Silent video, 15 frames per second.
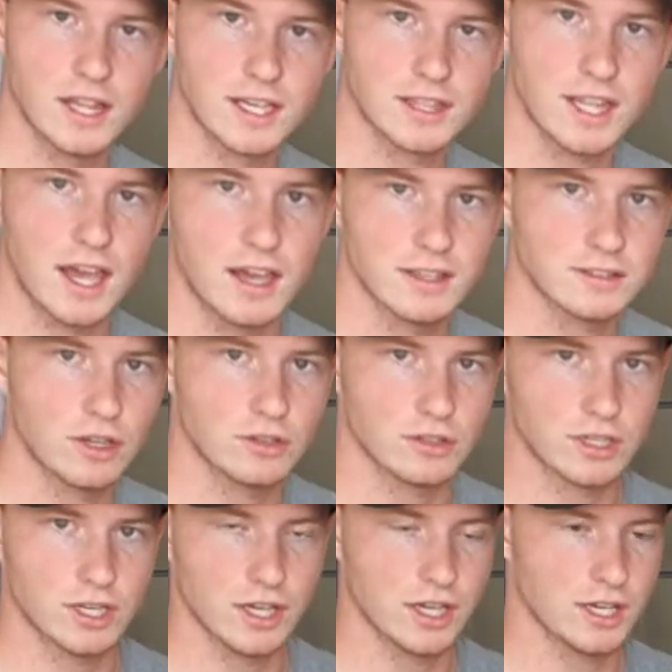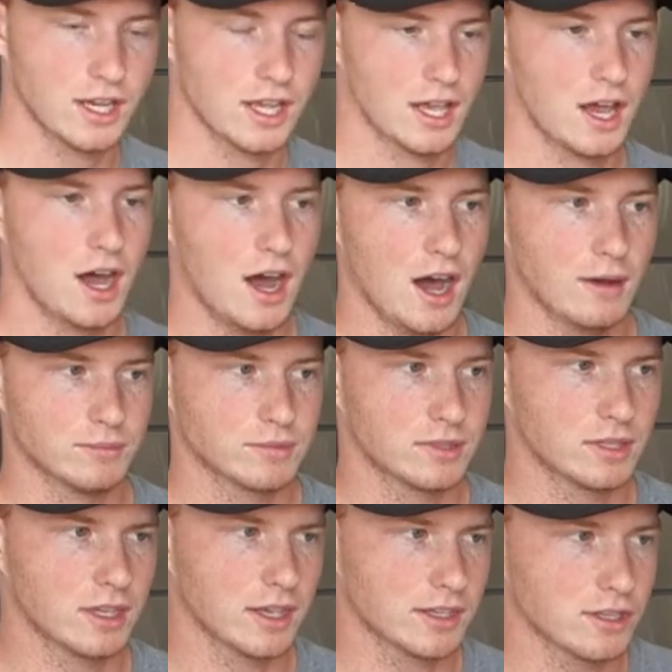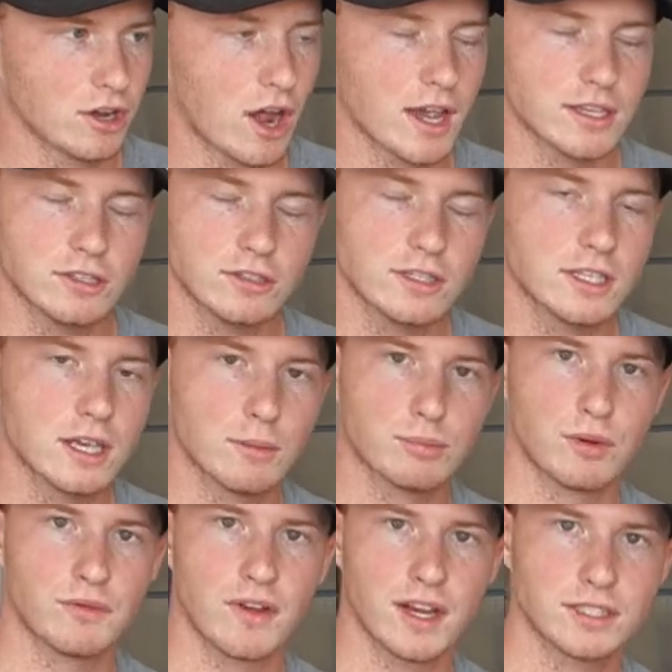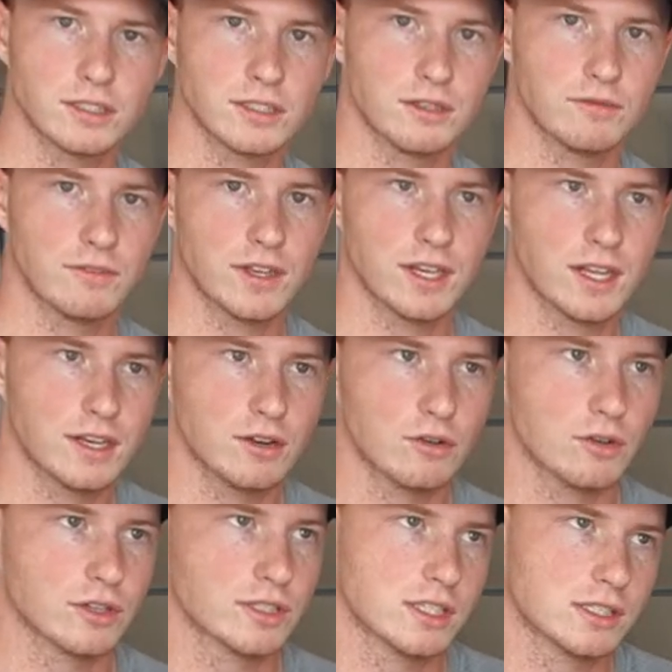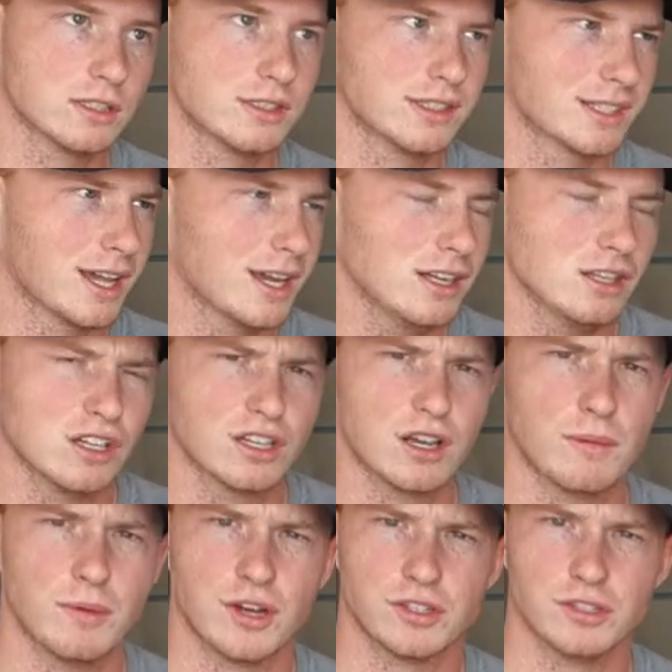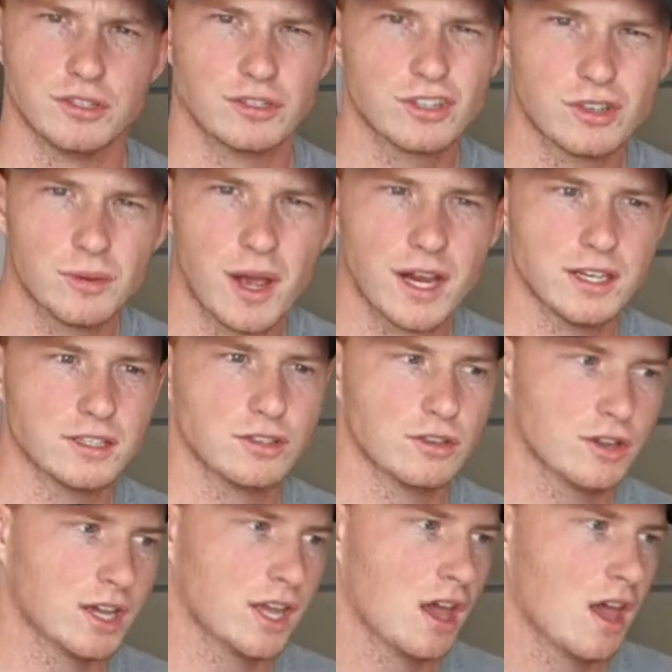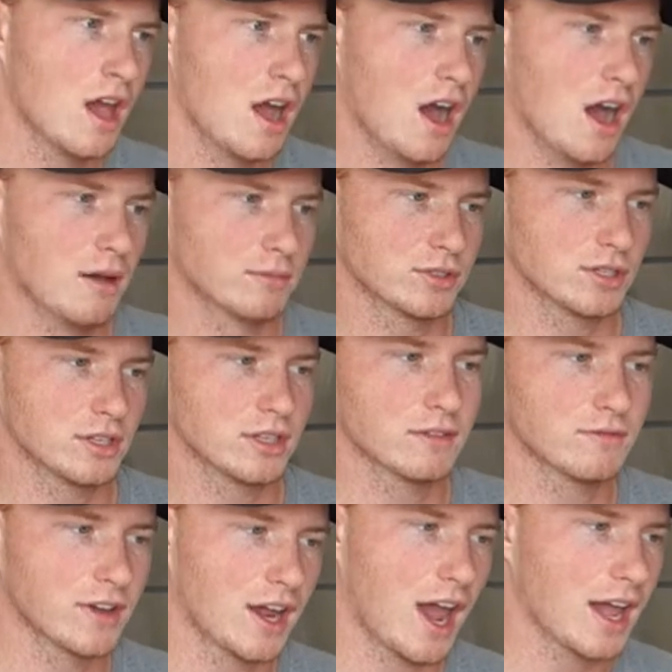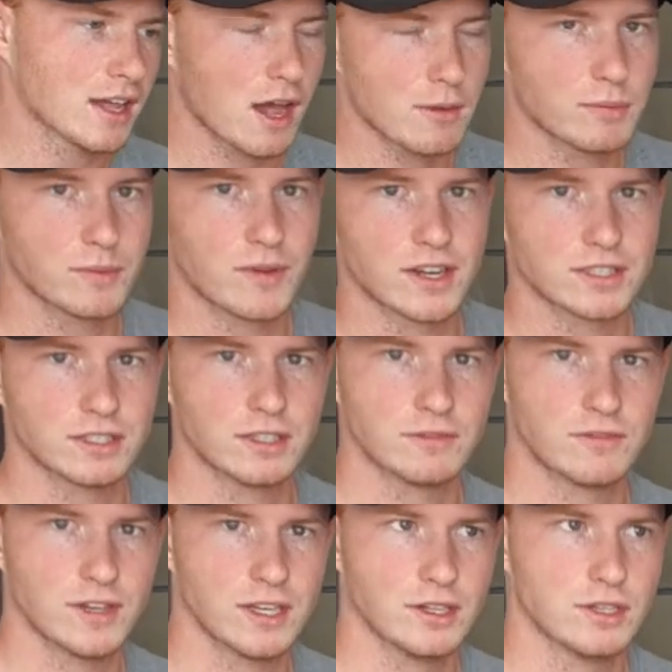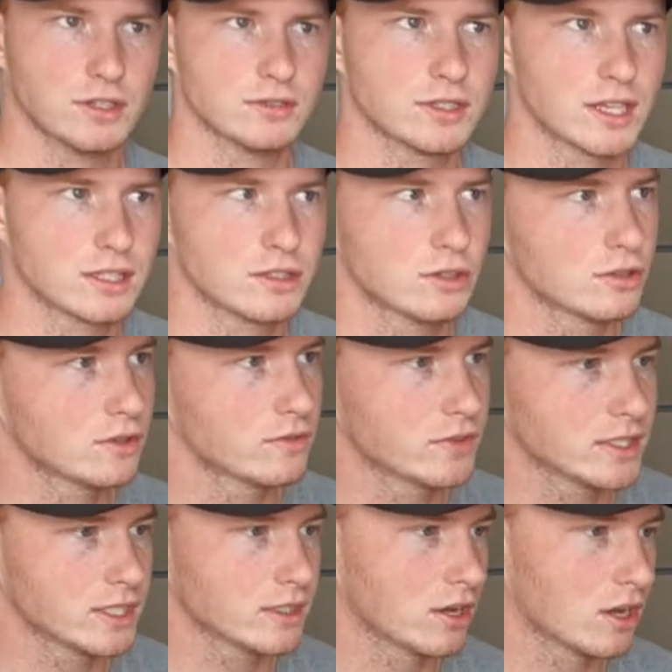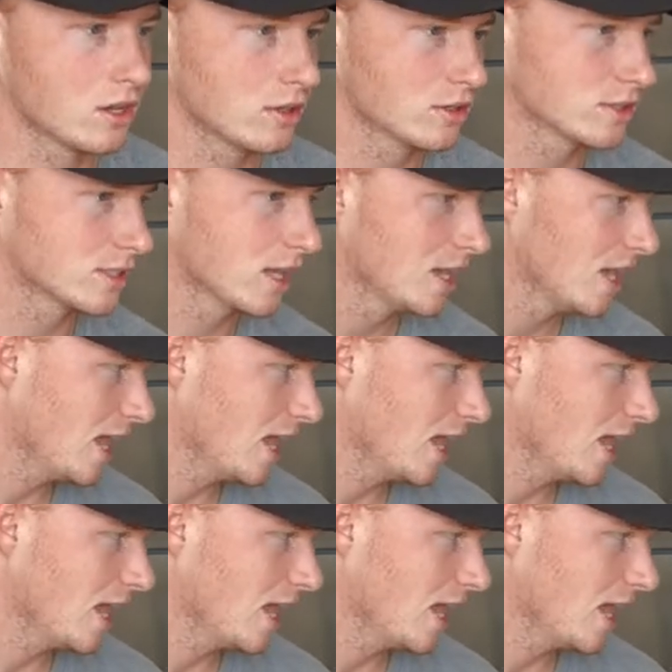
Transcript: like that is all good. Um, you know, I, you can get professionally fitted or just kind of look up on YouTube how to do it. I'm sure you can find, I got professionally fitted, it was like two hundred fifty dollars.